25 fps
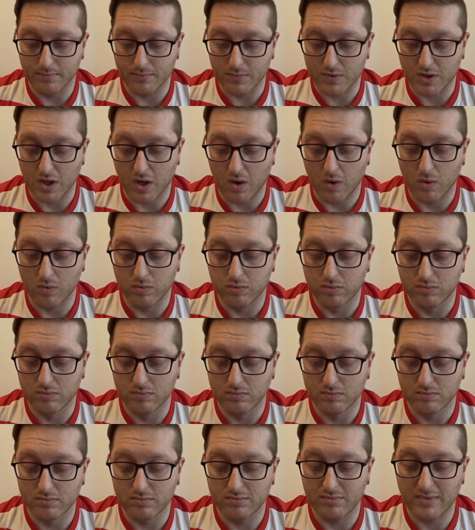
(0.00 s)
So
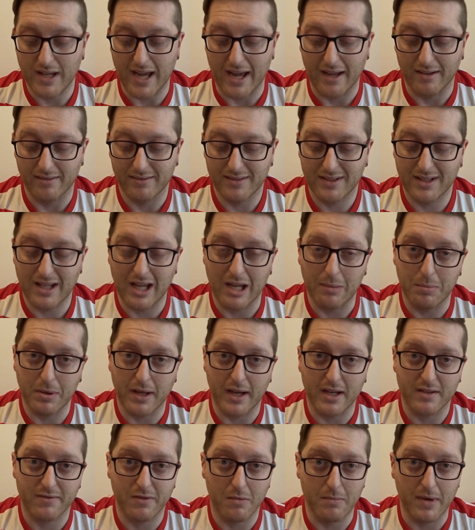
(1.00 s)
yeah, key
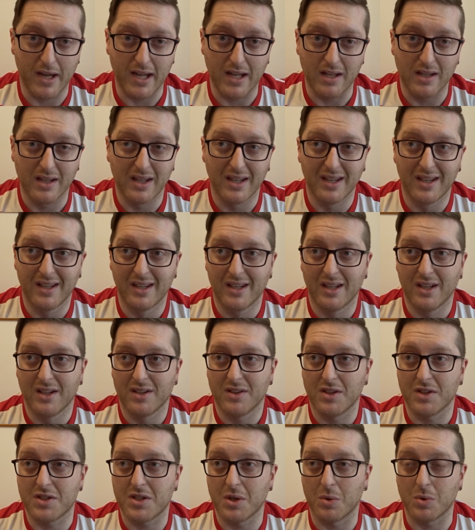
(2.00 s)
players for me.
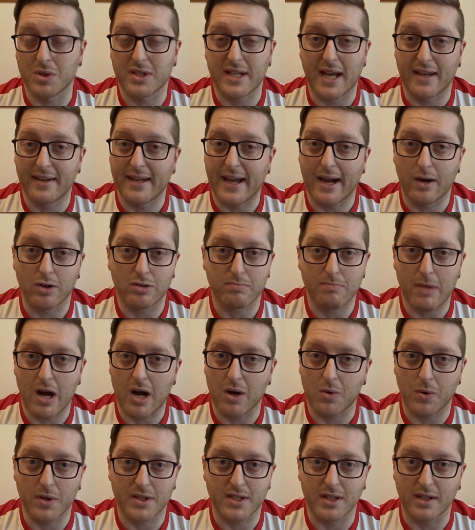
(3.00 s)
The two standouts,
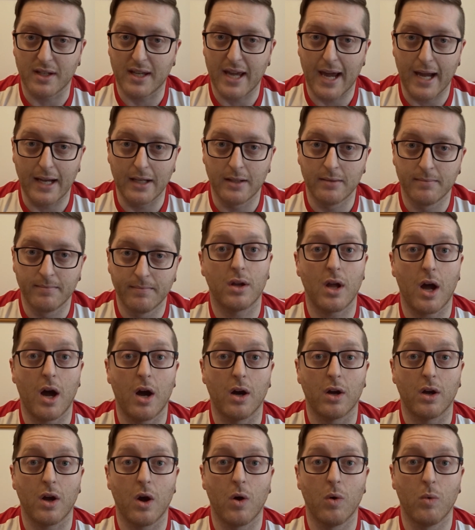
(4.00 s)
Marquis and Kane.
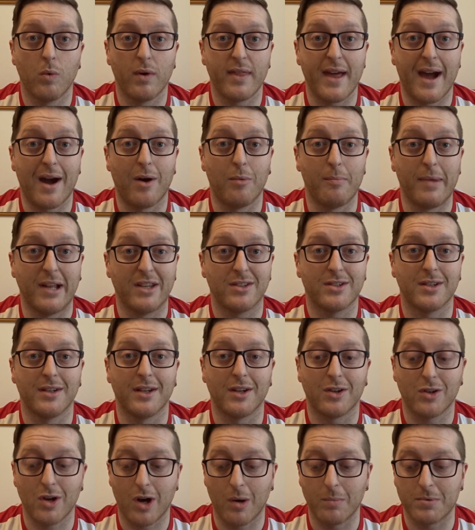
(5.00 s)
Can't go without
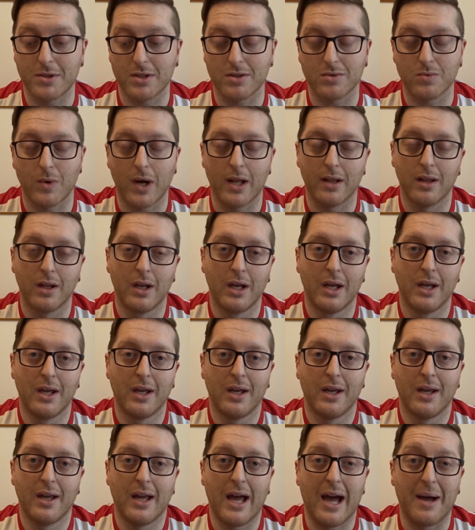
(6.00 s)
mentioning Copps as well.
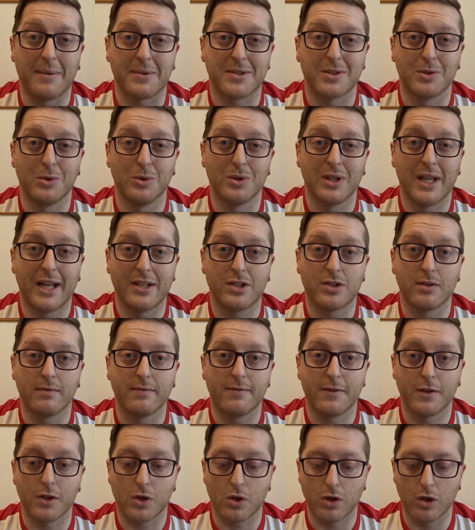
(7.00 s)
Absolute legend
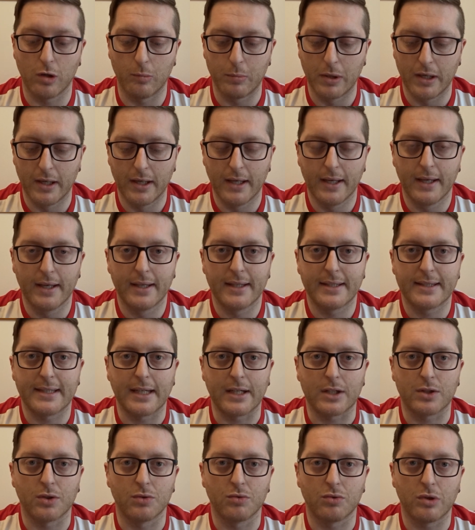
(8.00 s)
for the club.
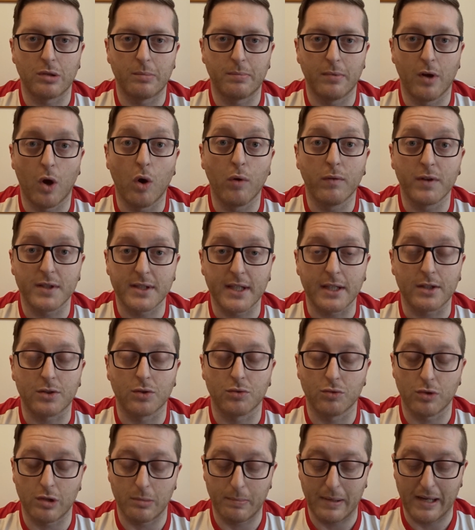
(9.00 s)
Over
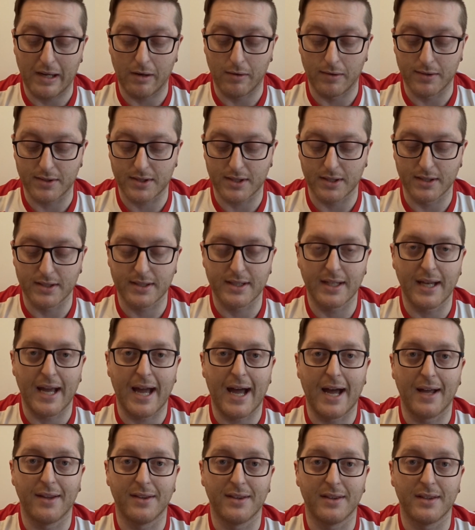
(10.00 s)
600 appearances
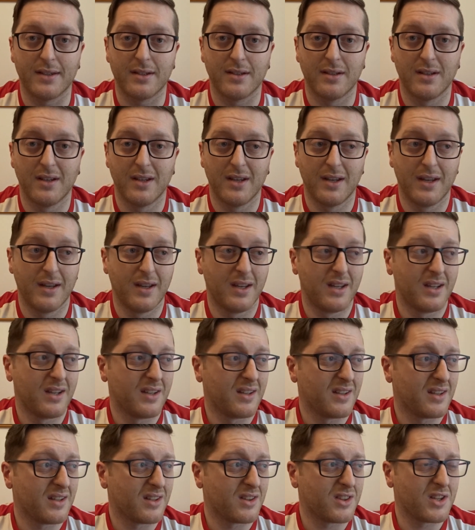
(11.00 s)
and
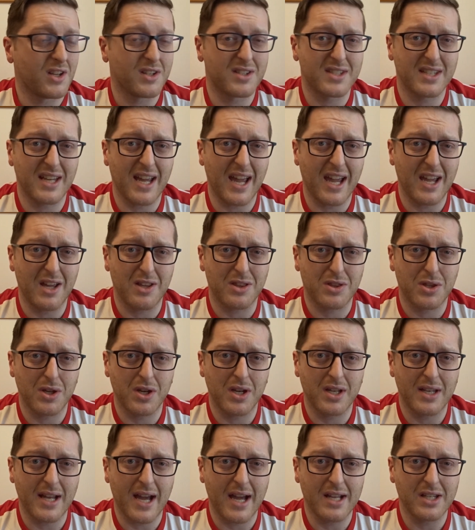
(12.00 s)
38,
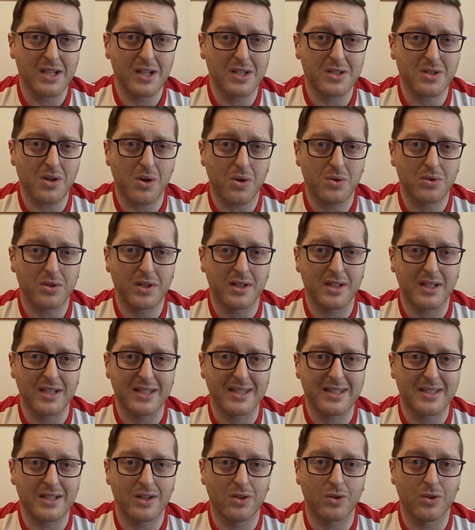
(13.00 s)
39 years old, and
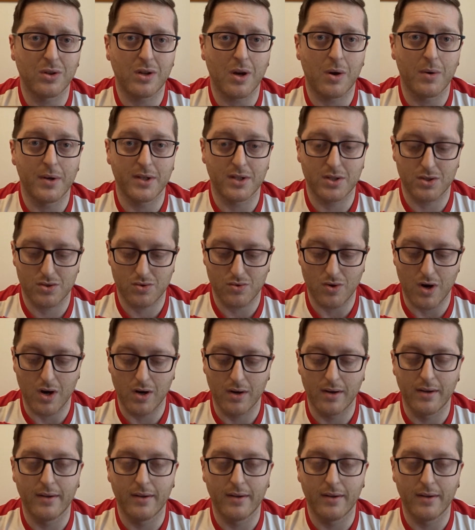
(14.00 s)
is still going strong.